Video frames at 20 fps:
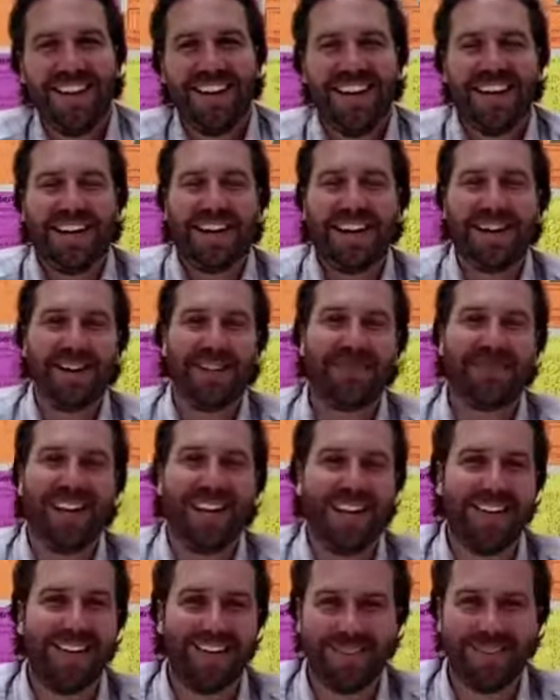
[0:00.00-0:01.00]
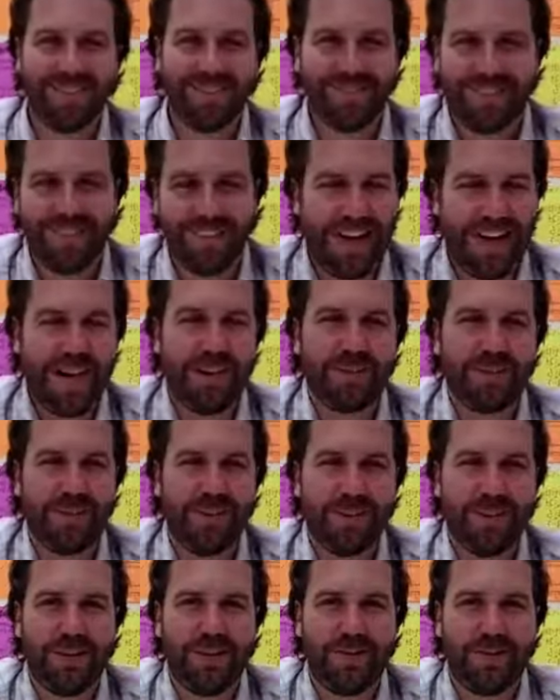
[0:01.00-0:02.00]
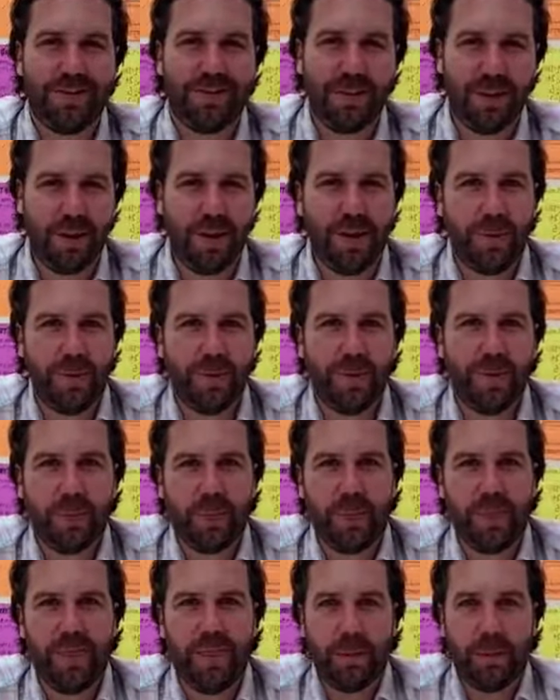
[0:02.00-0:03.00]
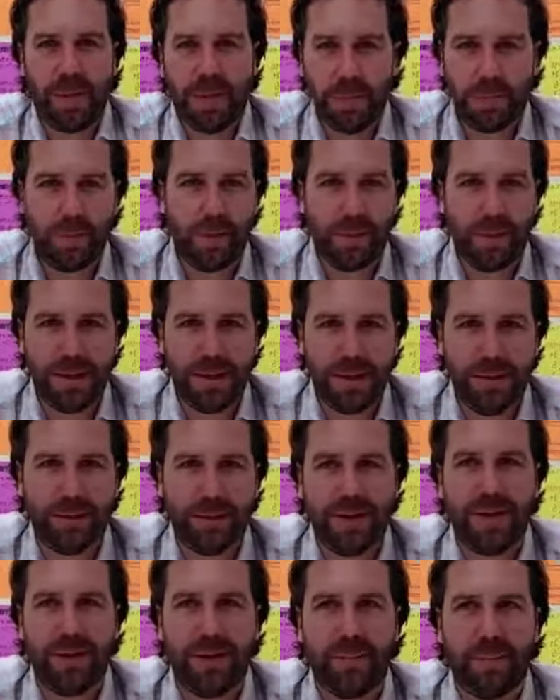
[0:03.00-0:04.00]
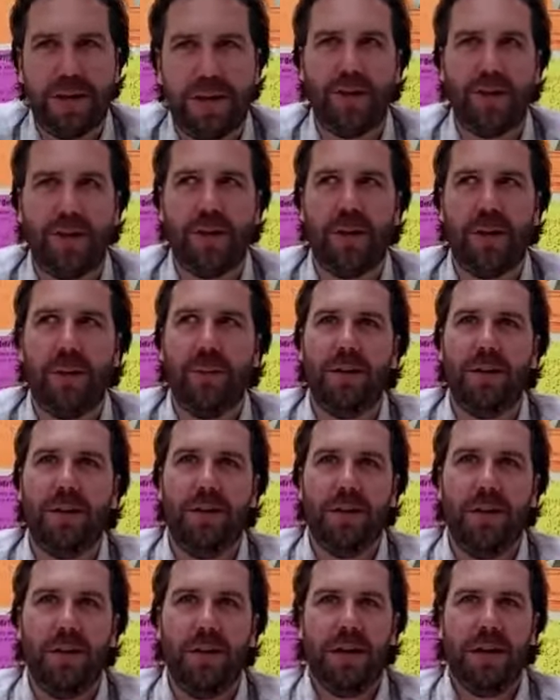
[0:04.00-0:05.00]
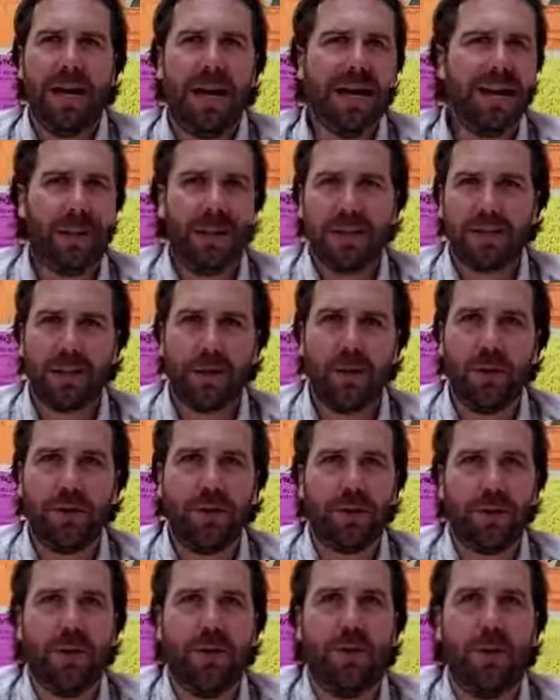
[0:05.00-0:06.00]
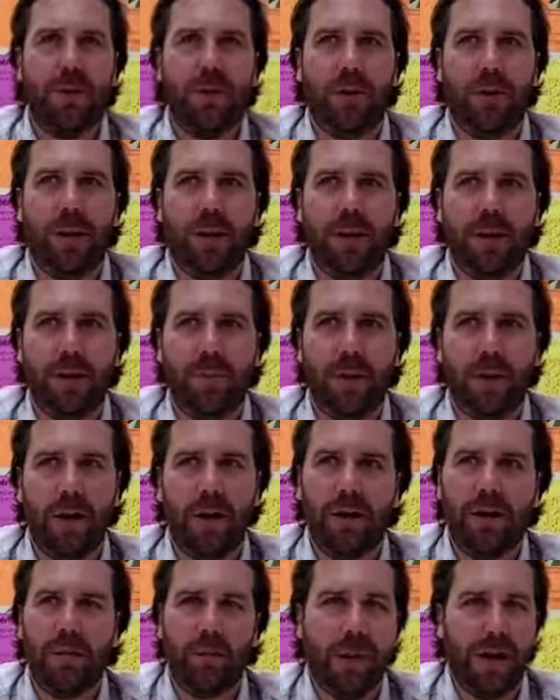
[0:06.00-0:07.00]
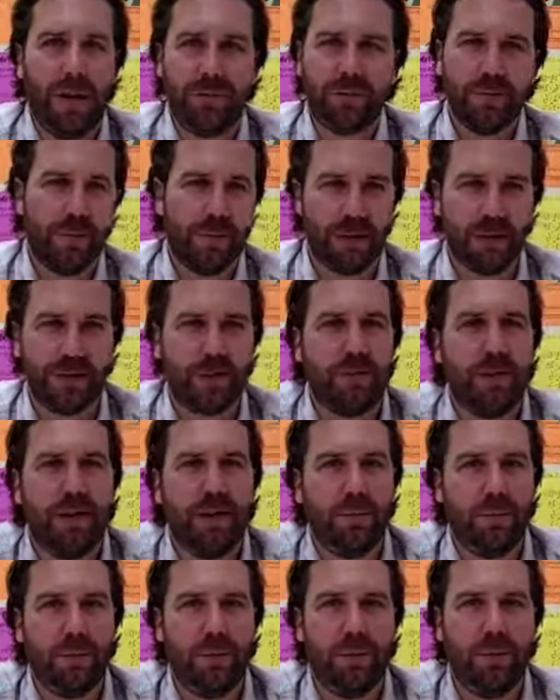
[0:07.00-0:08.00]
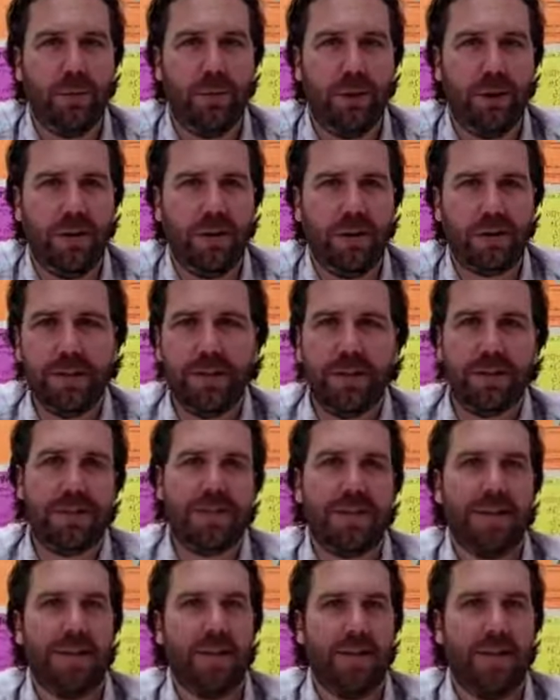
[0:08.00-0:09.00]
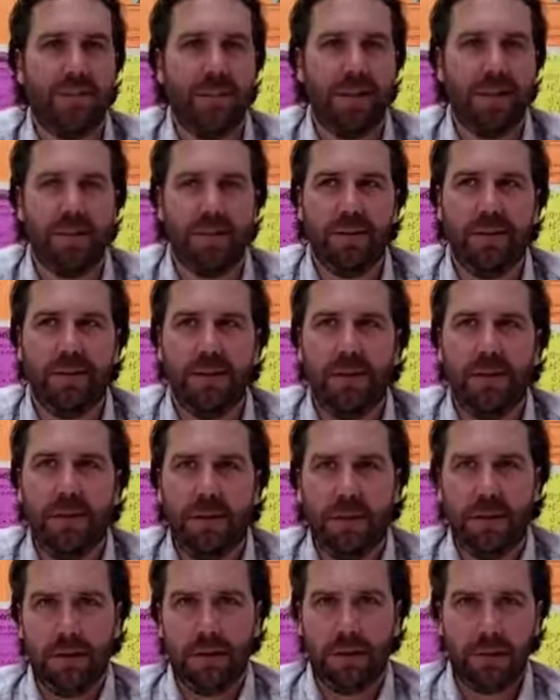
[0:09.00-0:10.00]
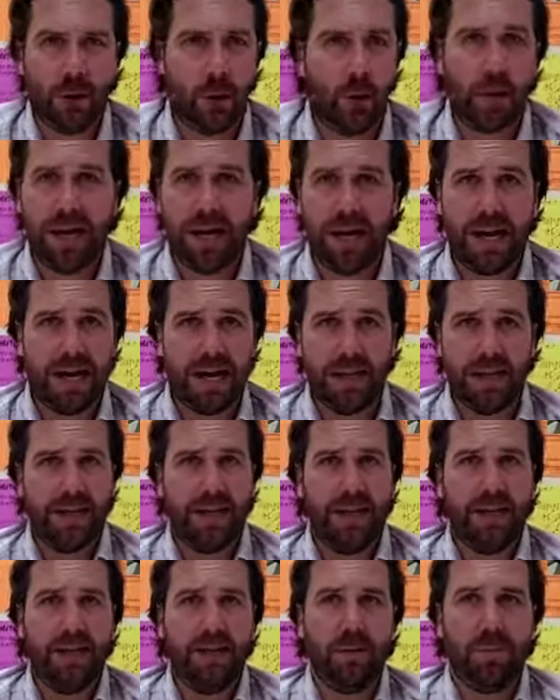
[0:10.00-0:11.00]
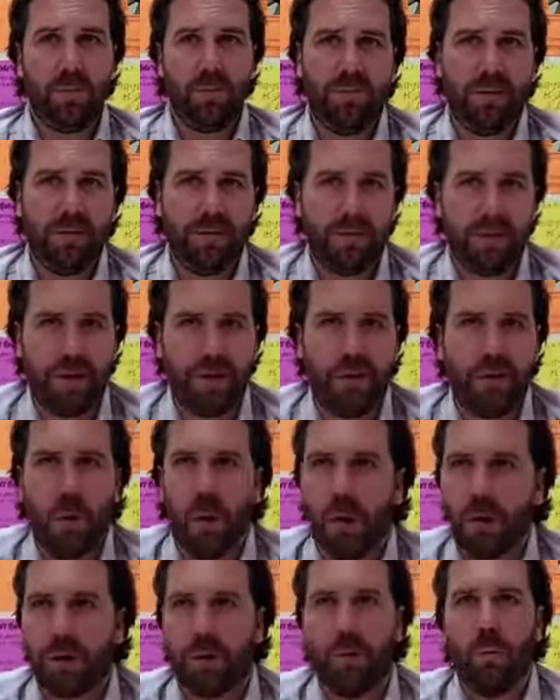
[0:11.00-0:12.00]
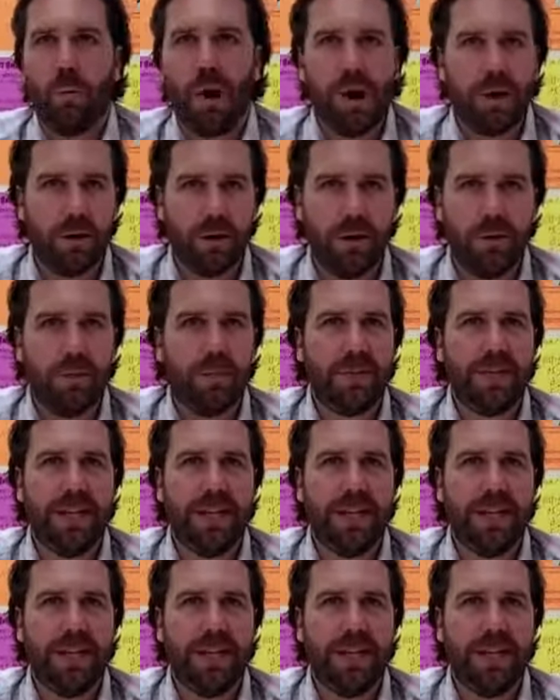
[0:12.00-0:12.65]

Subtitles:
And absolutely phenomenal. The people down in Playa del Carmen and in Mexico in general are absolutely incredible. Our experiences there have been so kind, and we've been felt welcome.